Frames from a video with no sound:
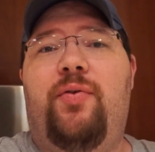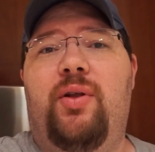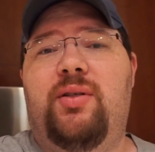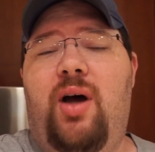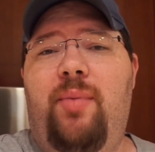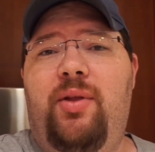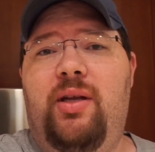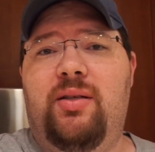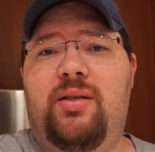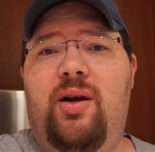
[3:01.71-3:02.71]
for the top that
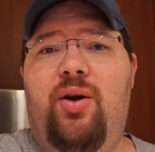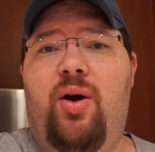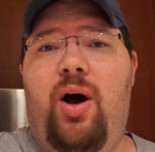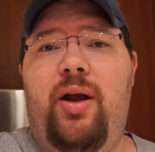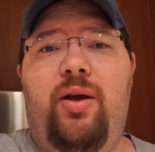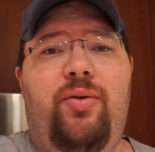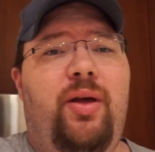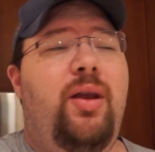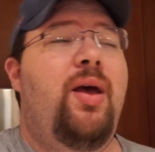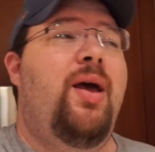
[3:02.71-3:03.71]
does stereo audio
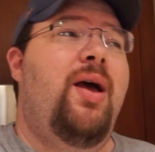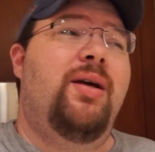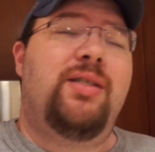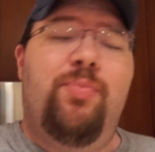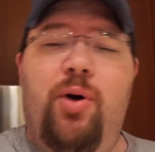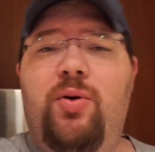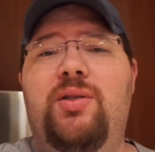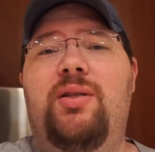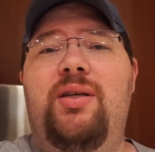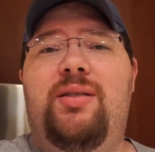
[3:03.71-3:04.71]
that
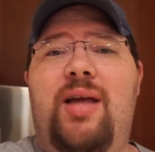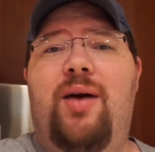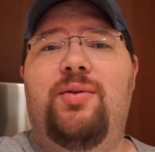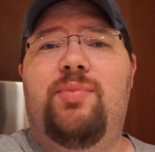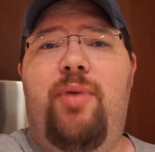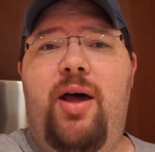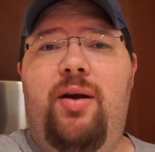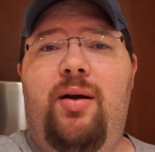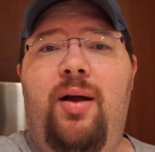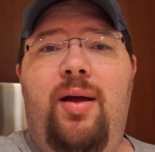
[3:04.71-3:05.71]
supposedly sounds
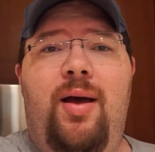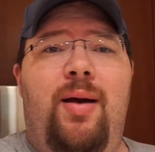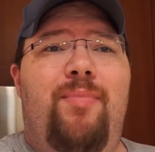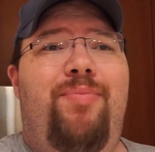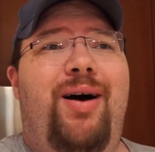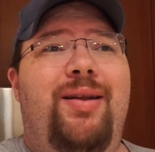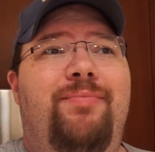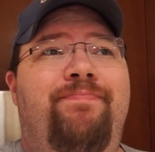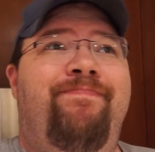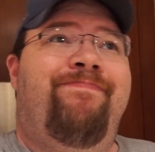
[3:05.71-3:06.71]
better,
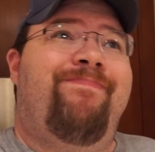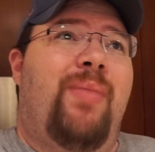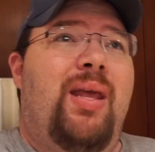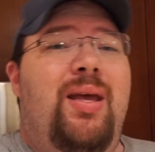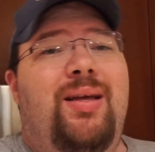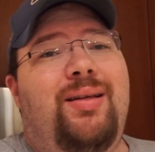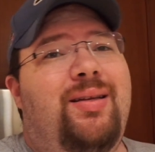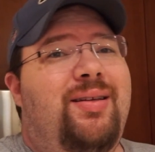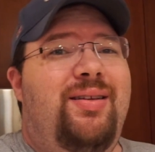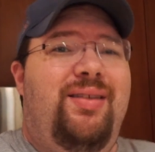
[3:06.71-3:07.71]
but
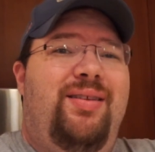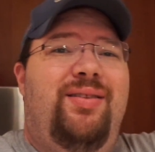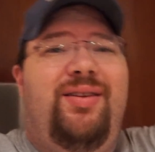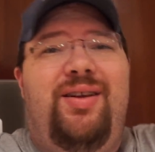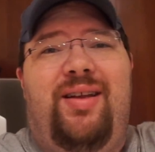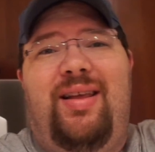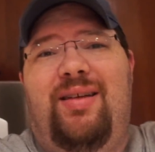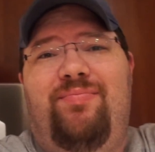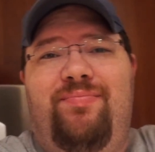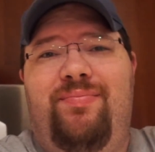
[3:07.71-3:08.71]
then you got
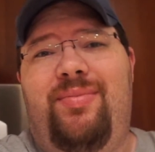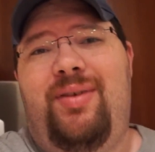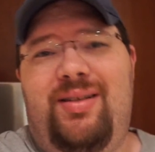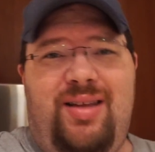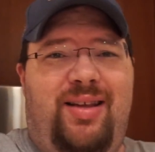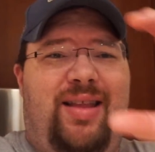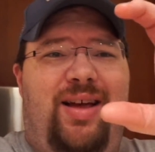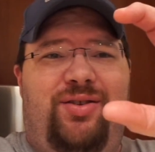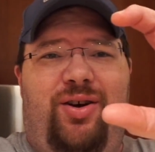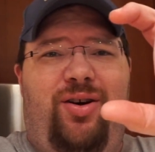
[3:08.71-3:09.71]
that, it's like
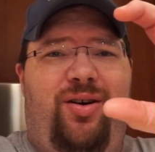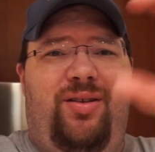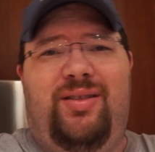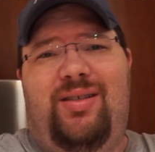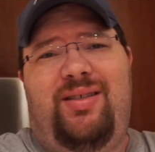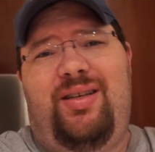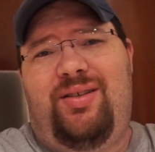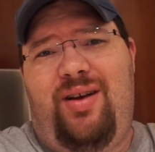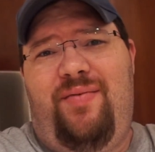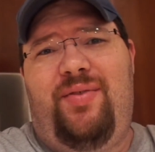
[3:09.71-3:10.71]
that tall, it
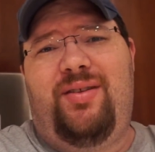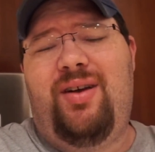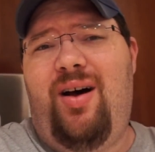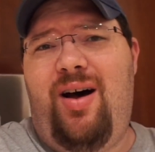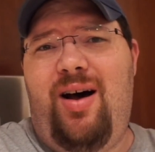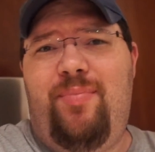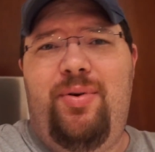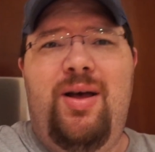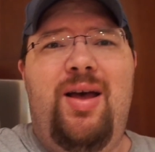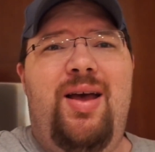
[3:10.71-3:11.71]
sticks off the
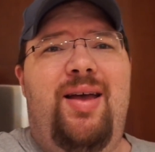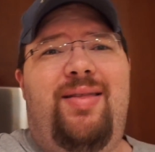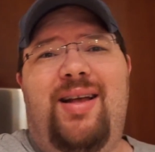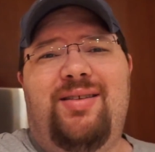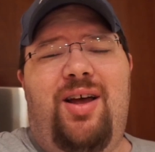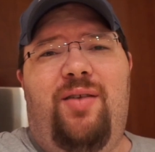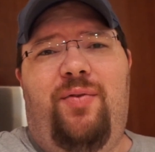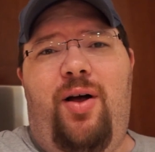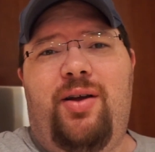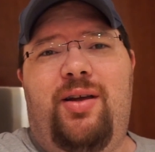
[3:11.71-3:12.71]
top. That's not a
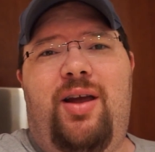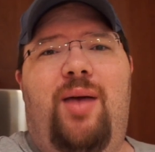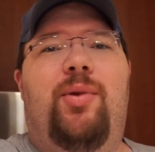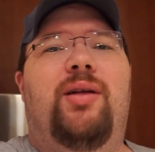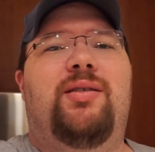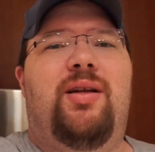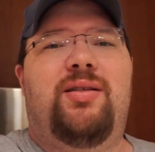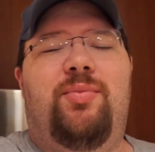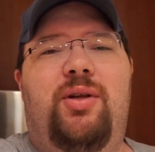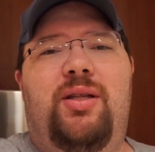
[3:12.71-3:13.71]
vlogging camera. That's not
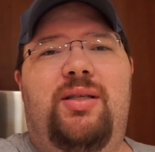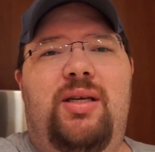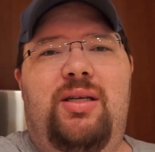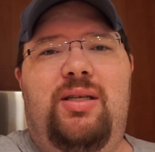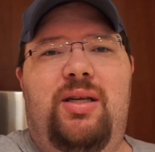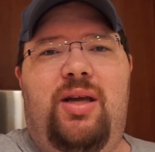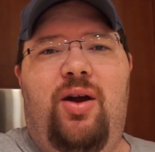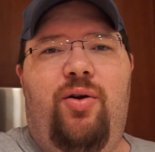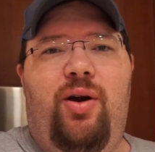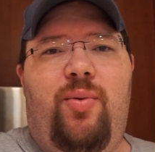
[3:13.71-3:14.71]
something that's easy to
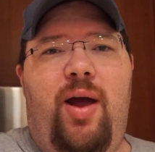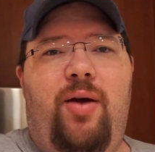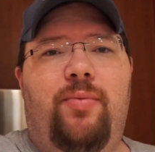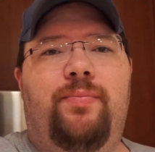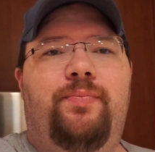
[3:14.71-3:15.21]
carry around.